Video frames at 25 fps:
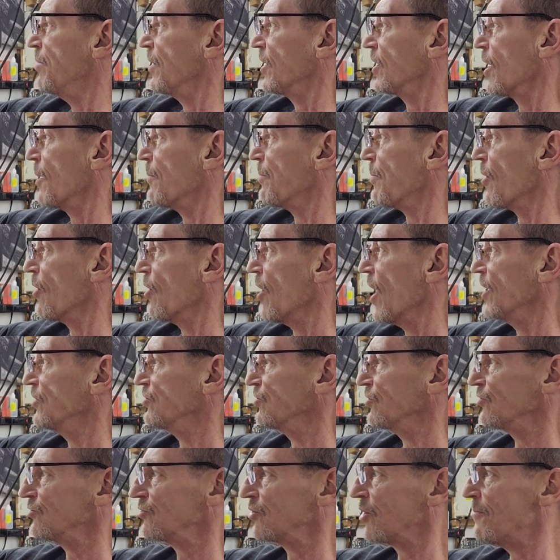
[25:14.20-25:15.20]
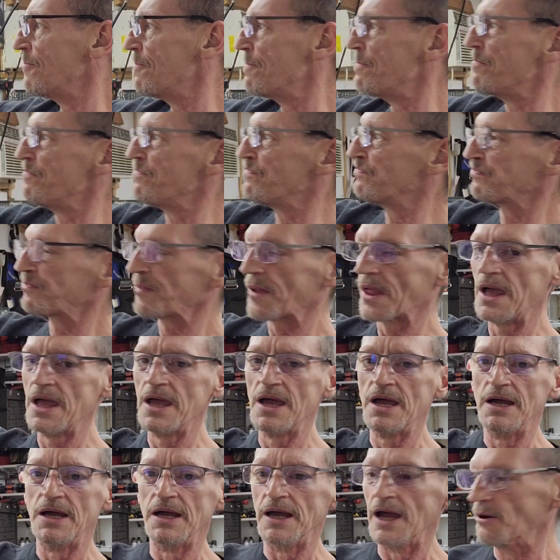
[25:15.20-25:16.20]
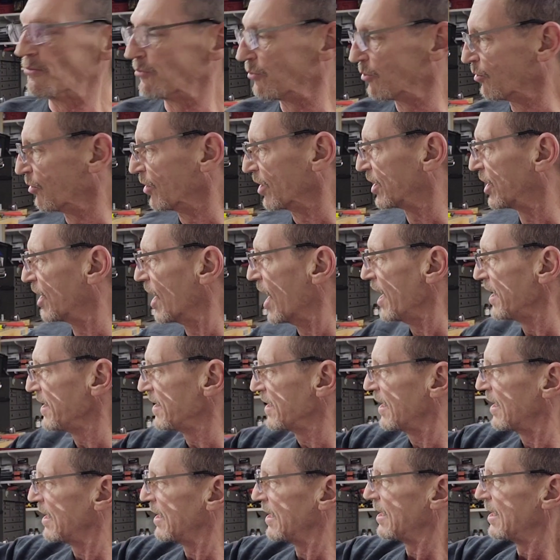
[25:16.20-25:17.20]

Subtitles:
pick up our edges, and we're going to cut